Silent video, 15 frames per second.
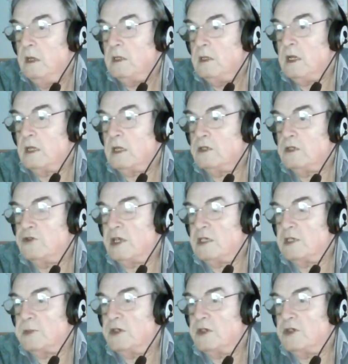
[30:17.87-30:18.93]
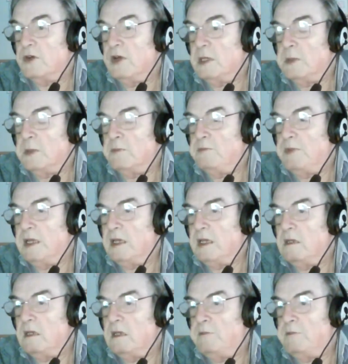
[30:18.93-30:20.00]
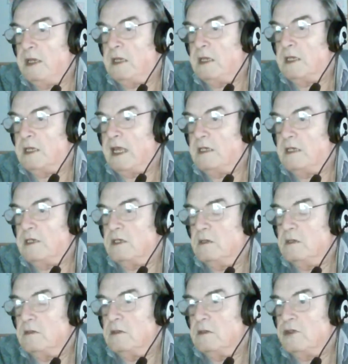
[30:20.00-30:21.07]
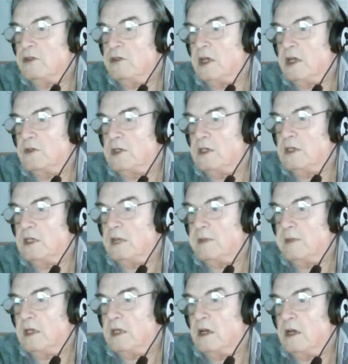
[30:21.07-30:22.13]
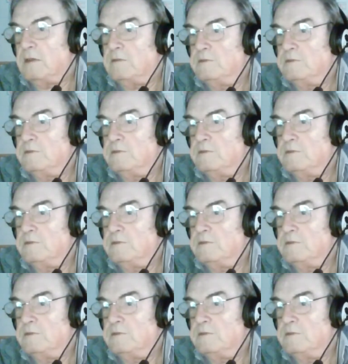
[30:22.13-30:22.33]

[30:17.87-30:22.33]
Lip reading: And I can transfer it direct from BitConnect straight onto the debit card.